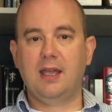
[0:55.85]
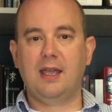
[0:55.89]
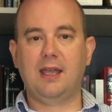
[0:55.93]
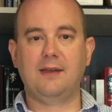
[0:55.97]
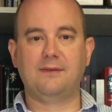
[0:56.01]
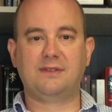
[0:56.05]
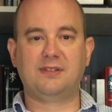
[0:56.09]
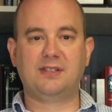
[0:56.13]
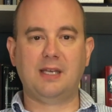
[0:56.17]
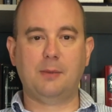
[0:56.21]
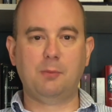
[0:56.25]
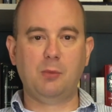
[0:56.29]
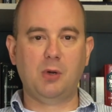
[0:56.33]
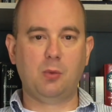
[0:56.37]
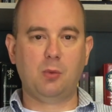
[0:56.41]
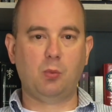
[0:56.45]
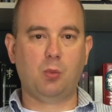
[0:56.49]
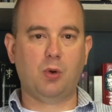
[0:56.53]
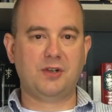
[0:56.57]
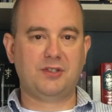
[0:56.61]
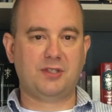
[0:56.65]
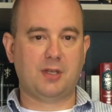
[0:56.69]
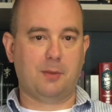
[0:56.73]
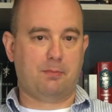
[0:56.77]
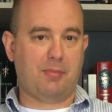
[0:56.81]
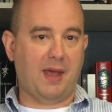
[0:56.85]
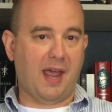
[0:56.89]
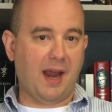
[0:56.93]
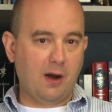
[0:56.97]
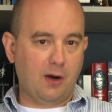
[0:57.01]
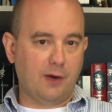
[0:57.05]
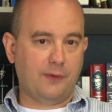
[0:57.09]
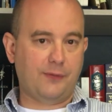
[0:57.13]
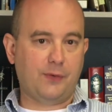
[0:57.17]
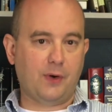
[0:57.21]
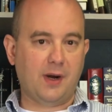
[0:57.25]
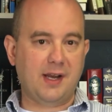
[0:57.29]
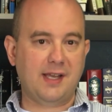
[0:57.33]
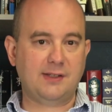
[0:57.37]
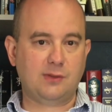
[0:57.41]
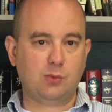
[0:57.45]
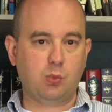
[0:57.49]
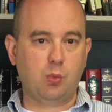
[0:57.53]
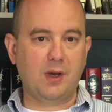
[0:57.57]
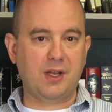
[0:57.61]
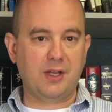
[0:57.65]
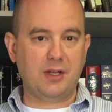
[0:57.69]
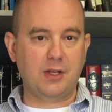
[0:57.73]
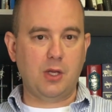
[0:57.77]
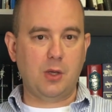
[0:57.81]
If someone were to paraphrase
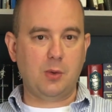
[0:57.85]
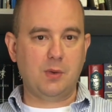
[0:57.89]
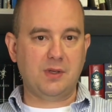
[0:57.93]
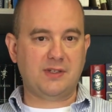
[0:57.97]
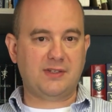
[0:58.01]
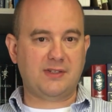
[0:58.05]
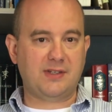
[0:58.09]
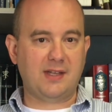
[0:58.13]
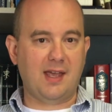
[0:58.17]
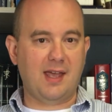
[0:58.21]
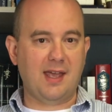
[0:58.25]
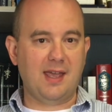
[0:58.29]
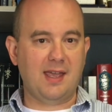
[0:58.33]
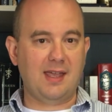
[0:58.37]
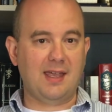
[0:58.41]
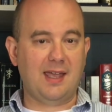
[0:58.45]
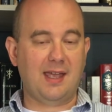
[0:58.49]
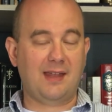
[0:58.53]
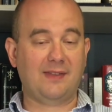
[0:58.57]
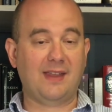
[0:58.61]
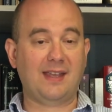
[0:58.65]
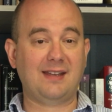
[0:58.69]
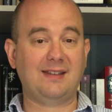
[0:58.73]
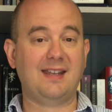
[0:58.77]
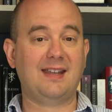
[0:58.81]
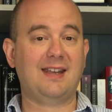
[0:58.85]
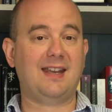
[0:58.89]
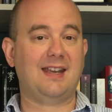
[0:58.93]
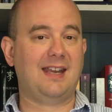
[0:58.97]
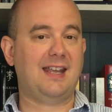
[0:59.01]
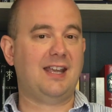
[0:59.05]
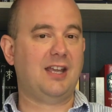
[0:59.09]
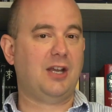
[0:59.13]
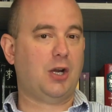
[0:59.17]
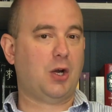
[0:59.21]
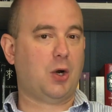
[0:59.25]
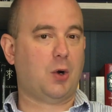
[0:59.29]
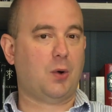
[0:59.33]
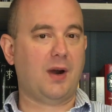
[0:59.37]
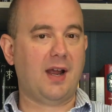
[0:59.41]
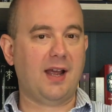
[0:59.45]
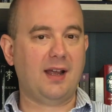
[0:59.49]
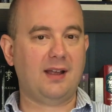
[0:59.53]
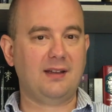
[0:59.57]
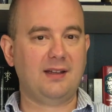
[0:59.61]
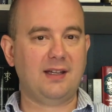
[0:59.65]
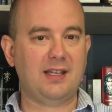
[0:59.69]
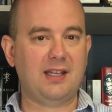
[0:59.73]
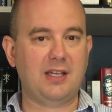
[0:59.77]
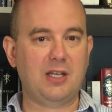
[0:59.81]
what you would say and they did it
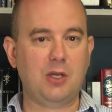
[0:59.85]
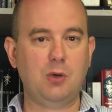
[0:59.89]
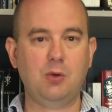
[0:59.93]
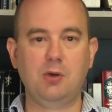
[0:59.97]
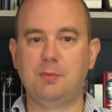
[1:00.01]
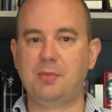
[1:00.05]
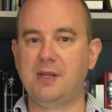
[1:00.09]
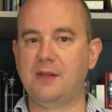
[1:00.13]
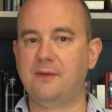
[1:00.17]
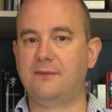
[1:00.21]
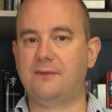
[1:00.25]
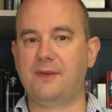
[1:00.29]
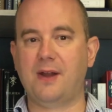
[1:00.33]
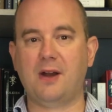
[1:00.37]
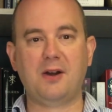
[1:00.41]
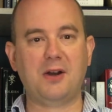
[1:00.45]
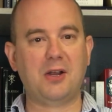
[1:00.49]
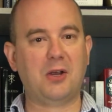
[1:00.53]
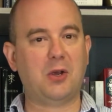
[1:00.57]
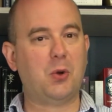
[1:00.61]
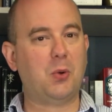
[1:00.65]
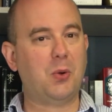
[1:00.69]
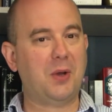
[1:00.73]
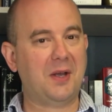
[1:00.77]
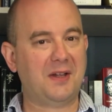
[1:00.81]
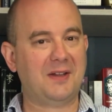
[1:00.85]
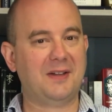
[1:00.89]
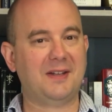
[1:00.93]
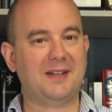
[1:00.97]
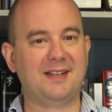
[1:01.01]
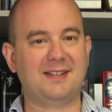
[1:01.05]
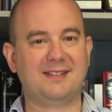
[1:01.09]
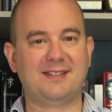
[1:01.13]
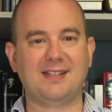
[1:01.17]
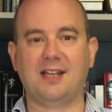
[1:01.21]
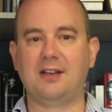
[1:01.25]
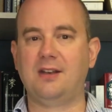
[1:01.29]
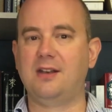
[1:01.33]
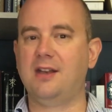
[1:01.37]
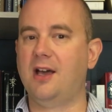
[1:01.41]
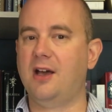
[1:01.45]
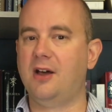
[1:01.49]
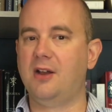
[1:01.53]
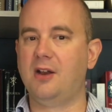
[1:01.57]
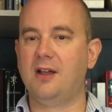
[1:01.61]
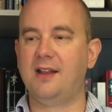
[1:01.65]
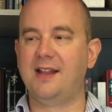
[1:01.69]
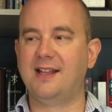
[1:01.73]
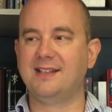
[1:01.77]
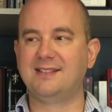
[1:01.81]
incorrectly, you would be very quickly to say, no,
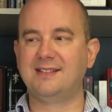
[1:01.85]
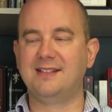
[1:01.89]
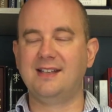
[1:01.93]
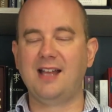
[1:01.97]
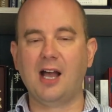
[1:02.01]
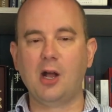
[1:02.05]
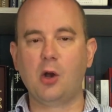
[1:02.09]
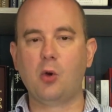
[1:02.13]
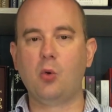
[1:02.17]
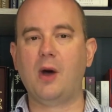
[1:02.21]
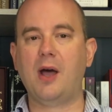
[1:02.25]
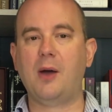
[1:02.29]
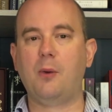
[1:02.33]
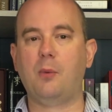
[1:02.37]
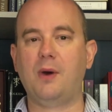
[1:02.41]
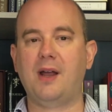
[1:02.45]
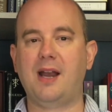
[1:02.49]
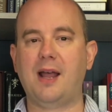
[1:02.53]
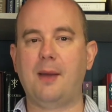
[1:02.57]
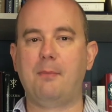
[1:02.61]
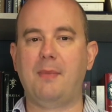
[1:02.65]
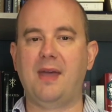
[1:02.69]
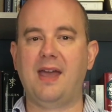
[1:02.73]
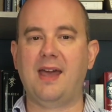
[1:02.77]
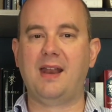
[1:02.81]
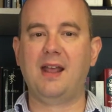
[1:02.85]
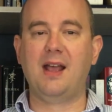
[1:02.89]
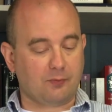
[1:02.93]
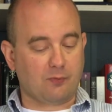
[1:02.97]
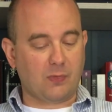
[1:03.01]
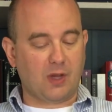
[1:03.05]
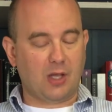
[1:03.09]
that's not quite what I meant.